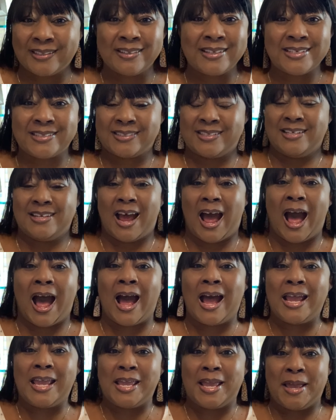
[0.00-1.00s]
Listen,
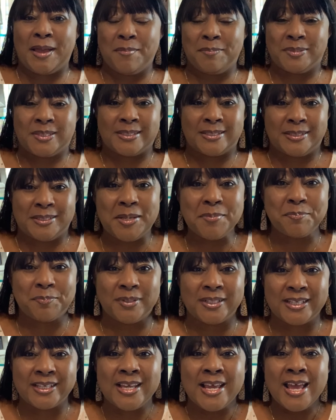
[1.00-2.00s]
I am
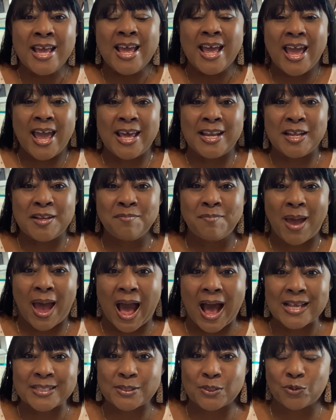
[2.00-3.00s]
simply an
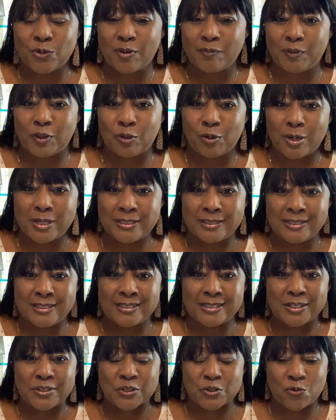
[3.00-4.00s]
ambassador of the Lord
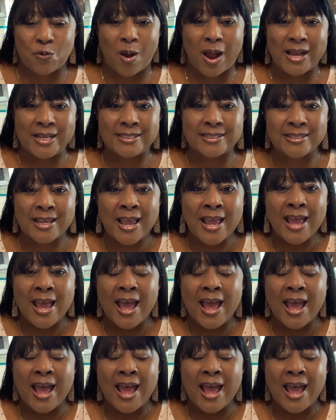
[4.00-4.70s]
Jesus Christ,